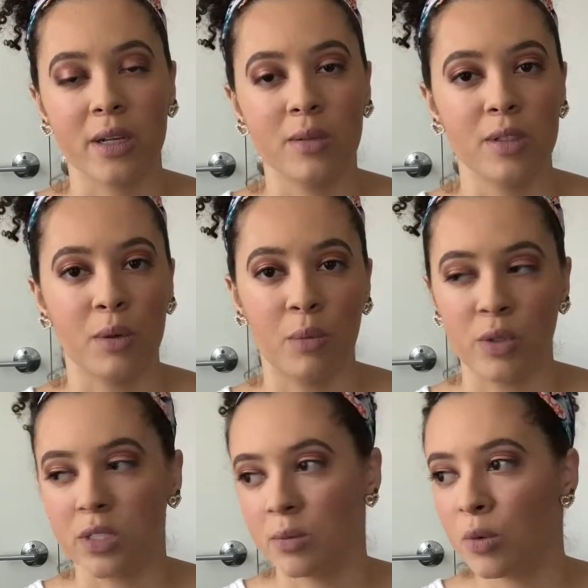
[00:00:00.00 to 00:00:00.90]

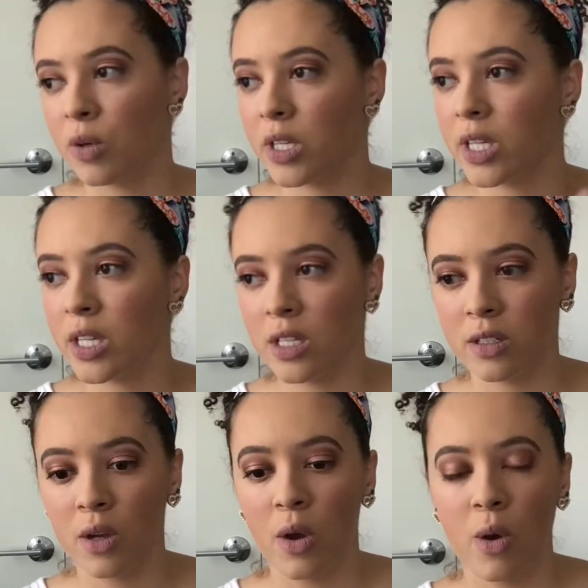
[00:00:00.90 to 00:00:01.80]
mostly
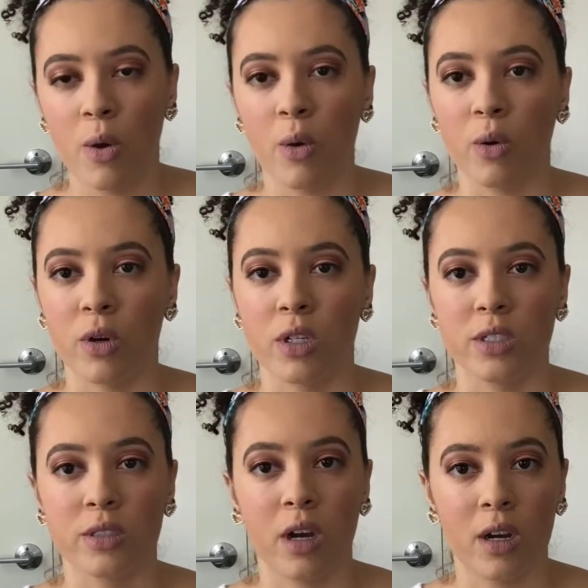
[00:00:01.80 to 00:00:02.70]
Morgan or
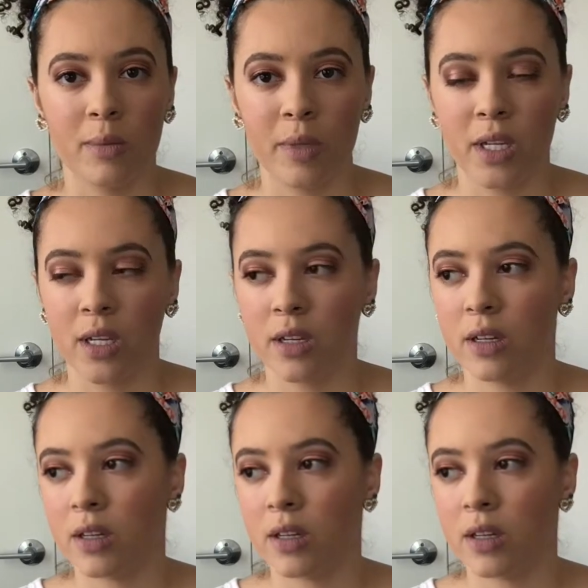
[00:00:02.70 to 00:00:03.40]
Tommy.